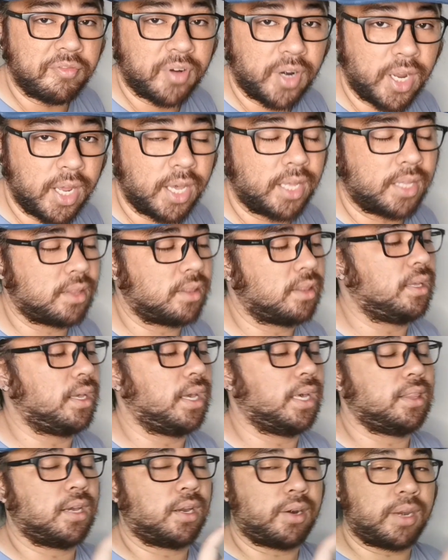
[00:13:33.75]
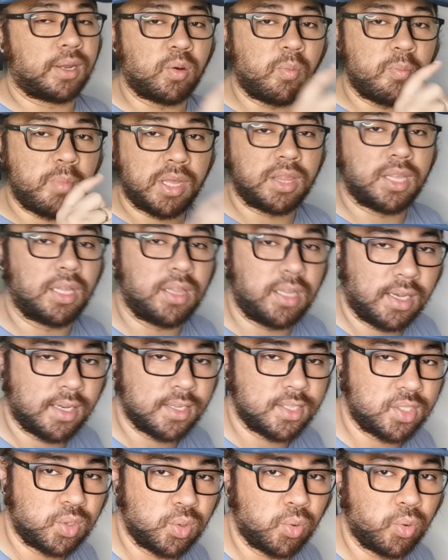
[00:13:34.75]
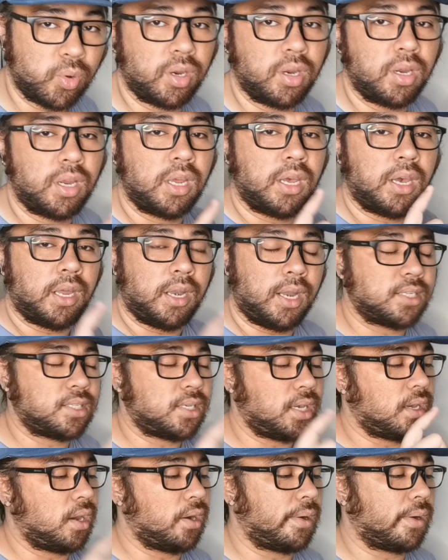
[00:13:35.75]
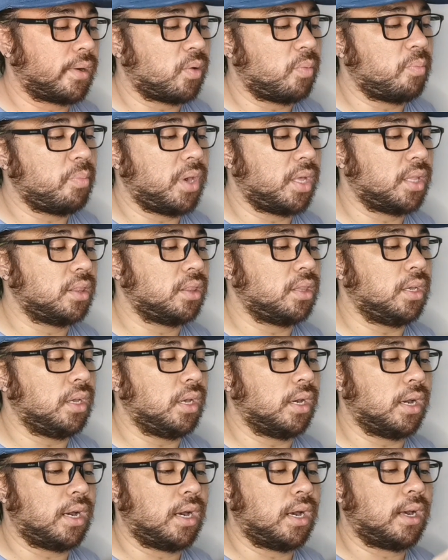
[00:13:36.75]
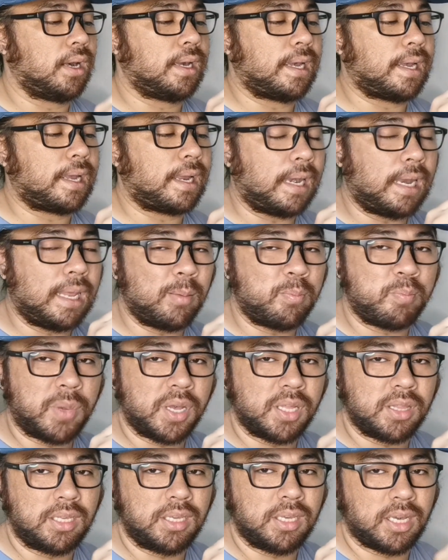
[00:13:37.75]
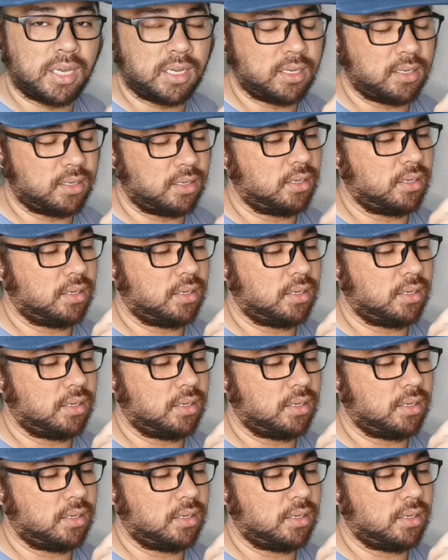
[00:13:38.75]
friend na nag-recommend ano yung store na siya gi-recommend yung clip na niya.